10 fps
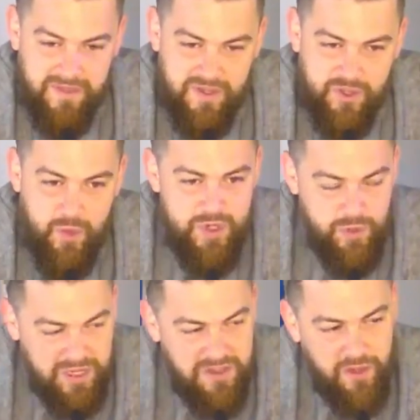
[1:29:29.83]
So when
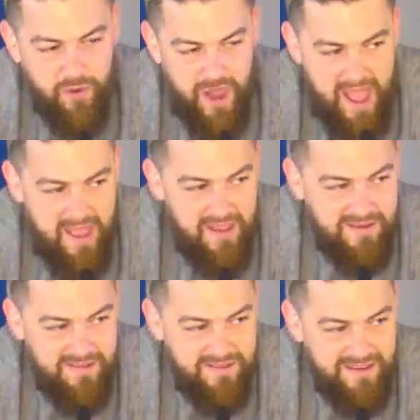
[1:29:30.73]
you look at the
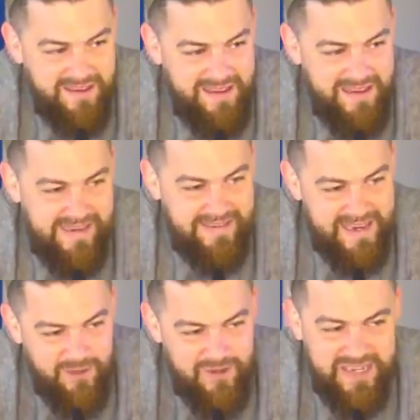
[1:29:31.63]
Quran, it's
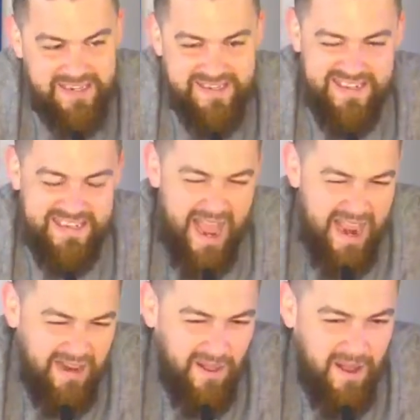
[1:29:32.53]
interesting because the
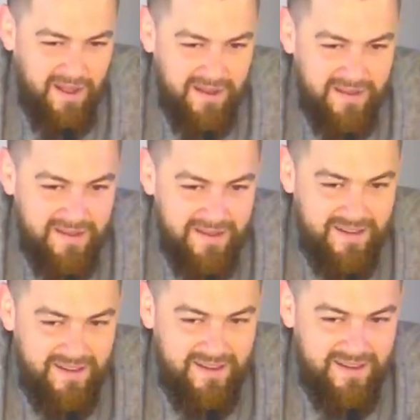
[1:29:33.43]
dialogue
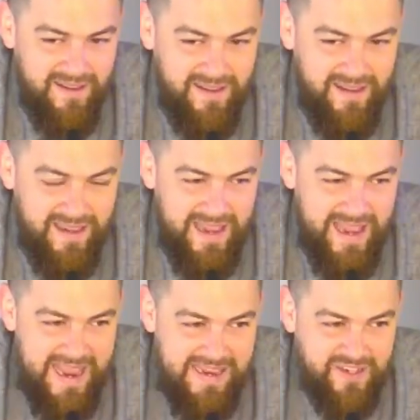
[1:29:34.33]

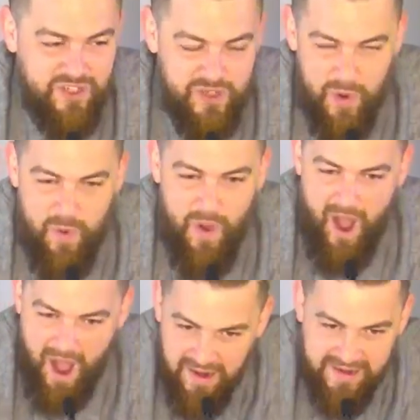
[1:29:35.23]
is so
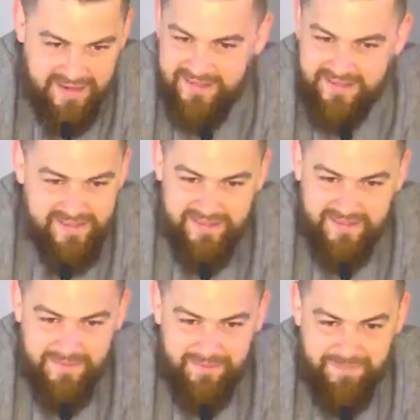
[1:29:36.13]
honest.
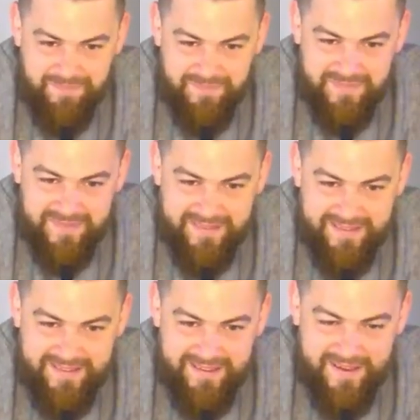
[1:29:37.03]

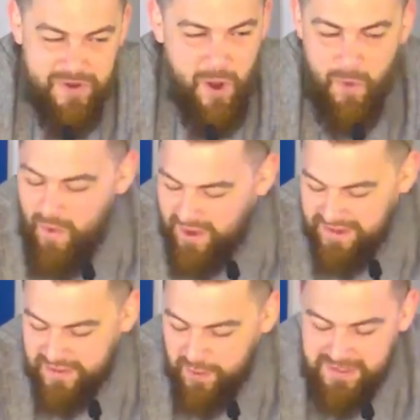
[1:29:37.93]
No one
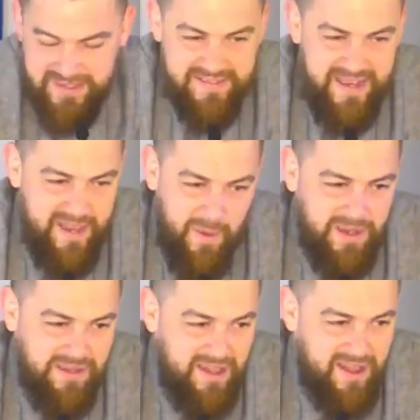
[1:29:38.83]
is going to say, oh
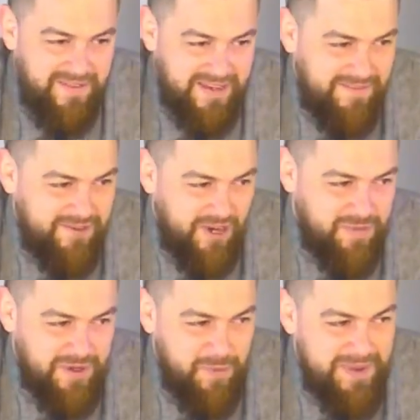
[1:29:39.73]
Allah, on the Day of
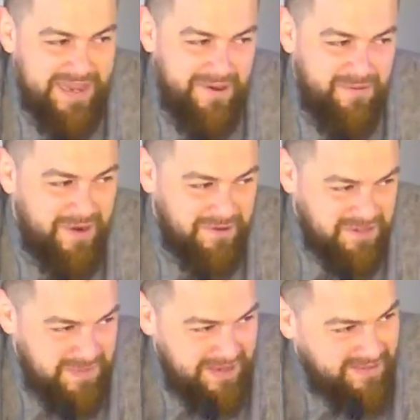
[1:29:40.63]
Judgment, you're being unfair
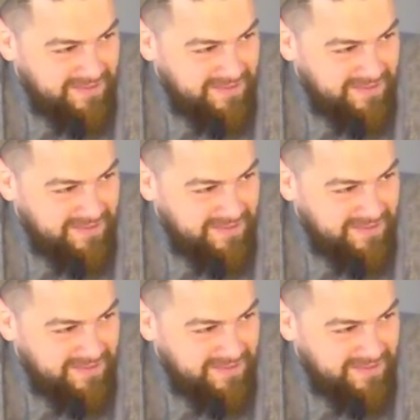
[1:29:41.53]
to me.